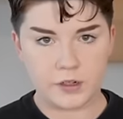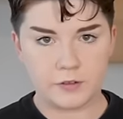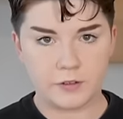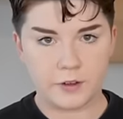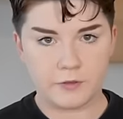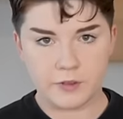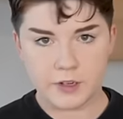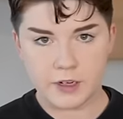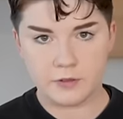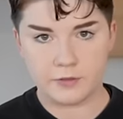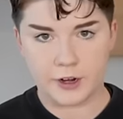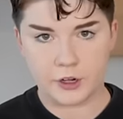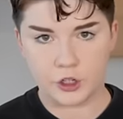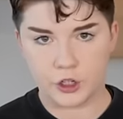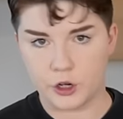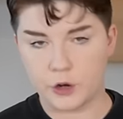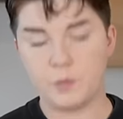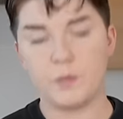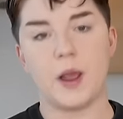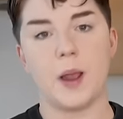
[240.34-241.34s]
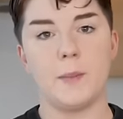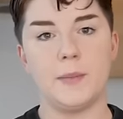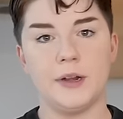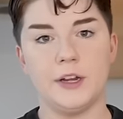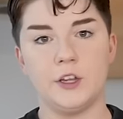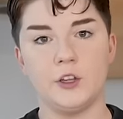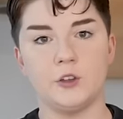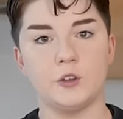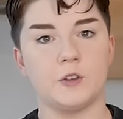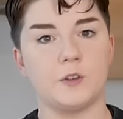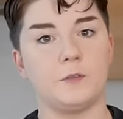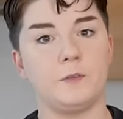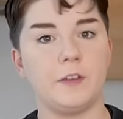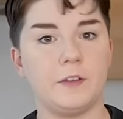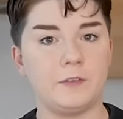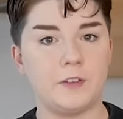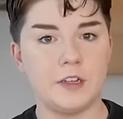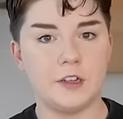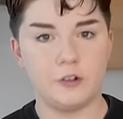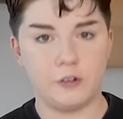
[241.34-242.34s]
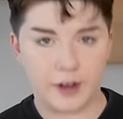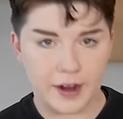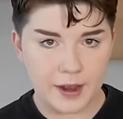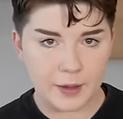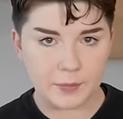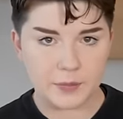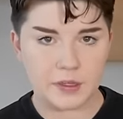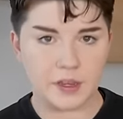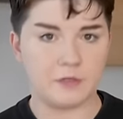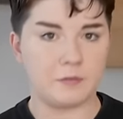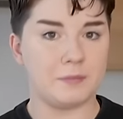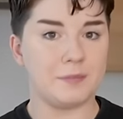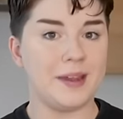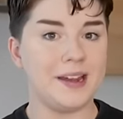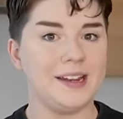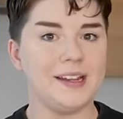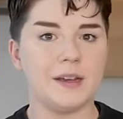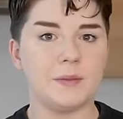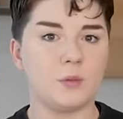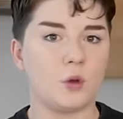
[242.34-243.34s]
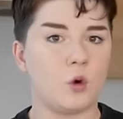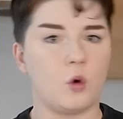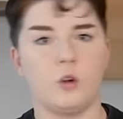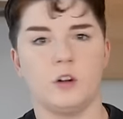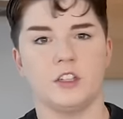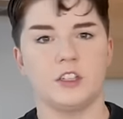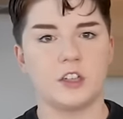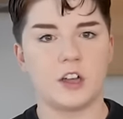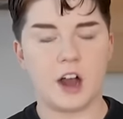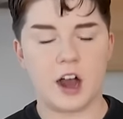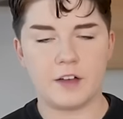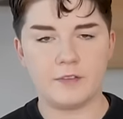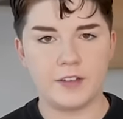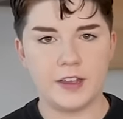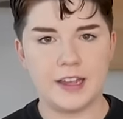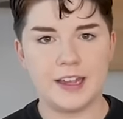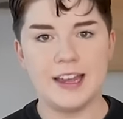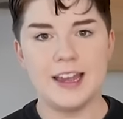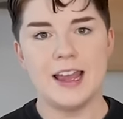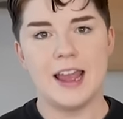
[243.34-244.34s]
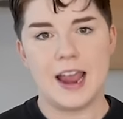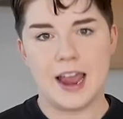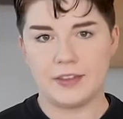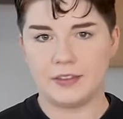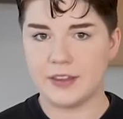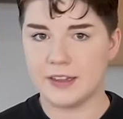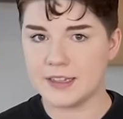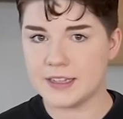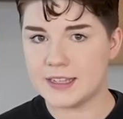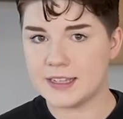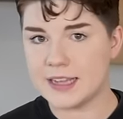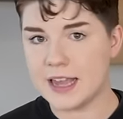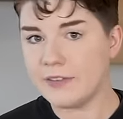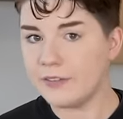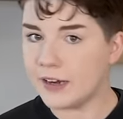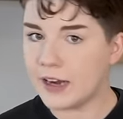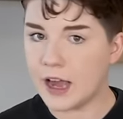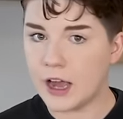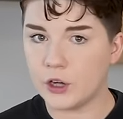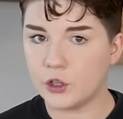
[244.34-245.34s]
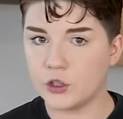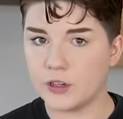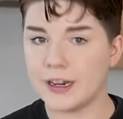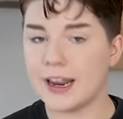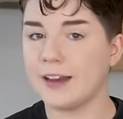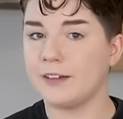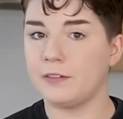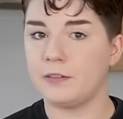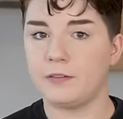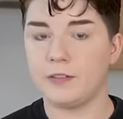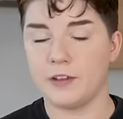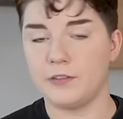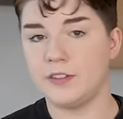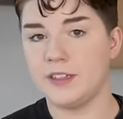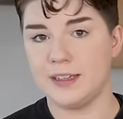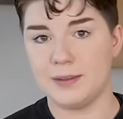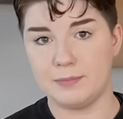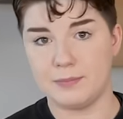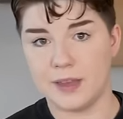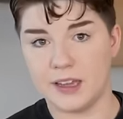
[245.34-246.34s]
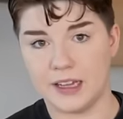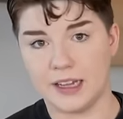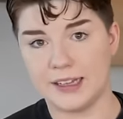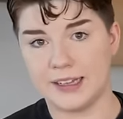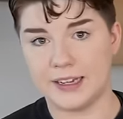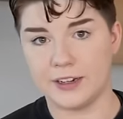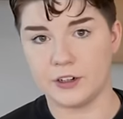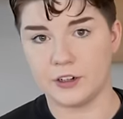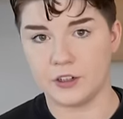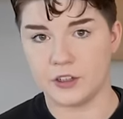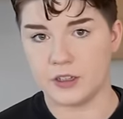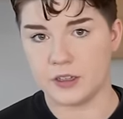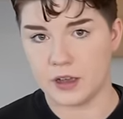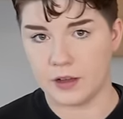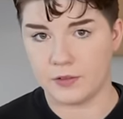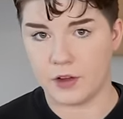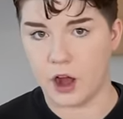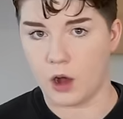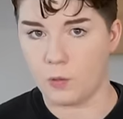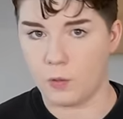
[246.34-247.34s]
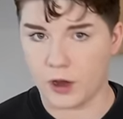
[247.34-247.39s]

to 15 ratio, I'm going to use 50 grams of medium coarse coffee and then 750 milliliters of hot